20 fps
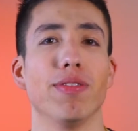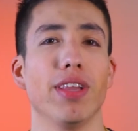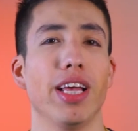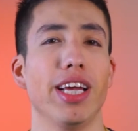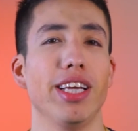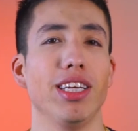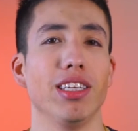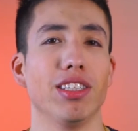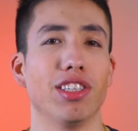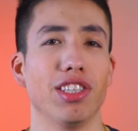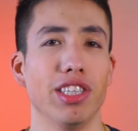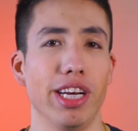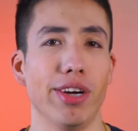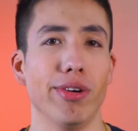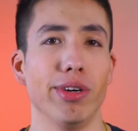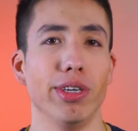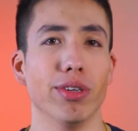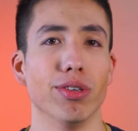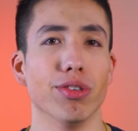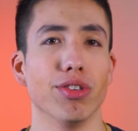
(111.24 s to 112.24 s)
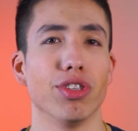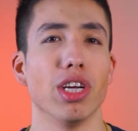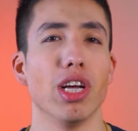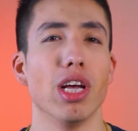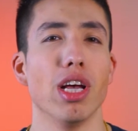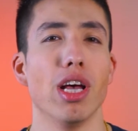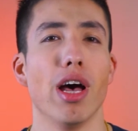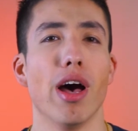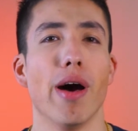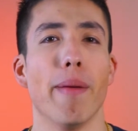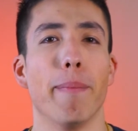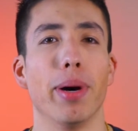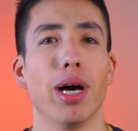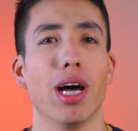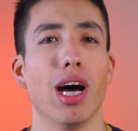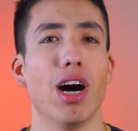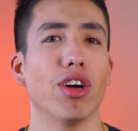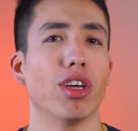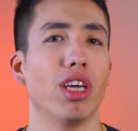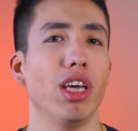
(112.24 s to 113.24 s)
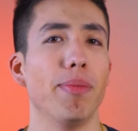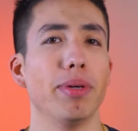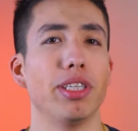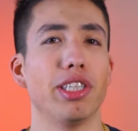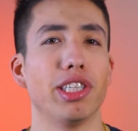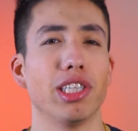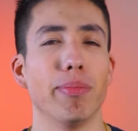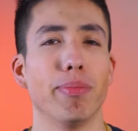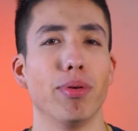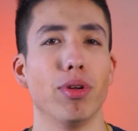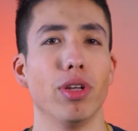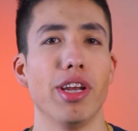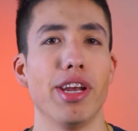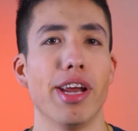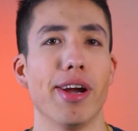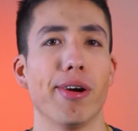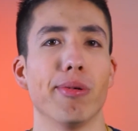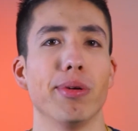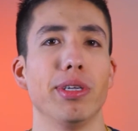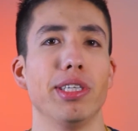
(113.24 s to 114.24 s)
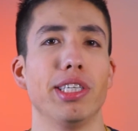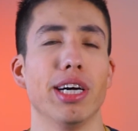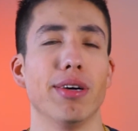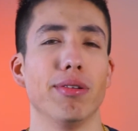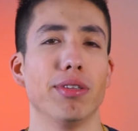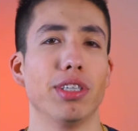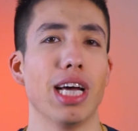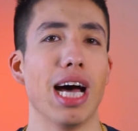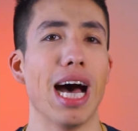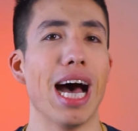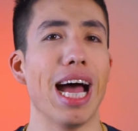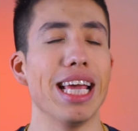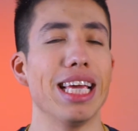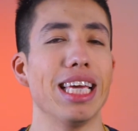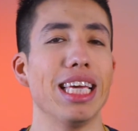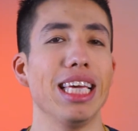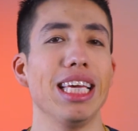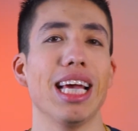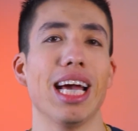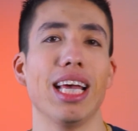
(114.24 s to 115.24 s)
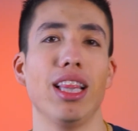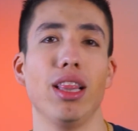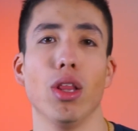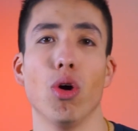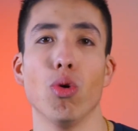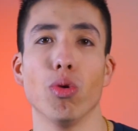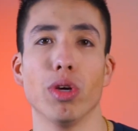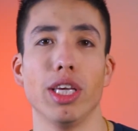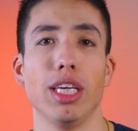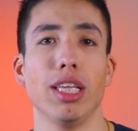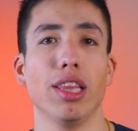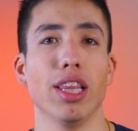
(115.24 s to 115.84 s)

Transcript: of lighting scenarios, but I'll keep it simple and narrow it down to high key and low key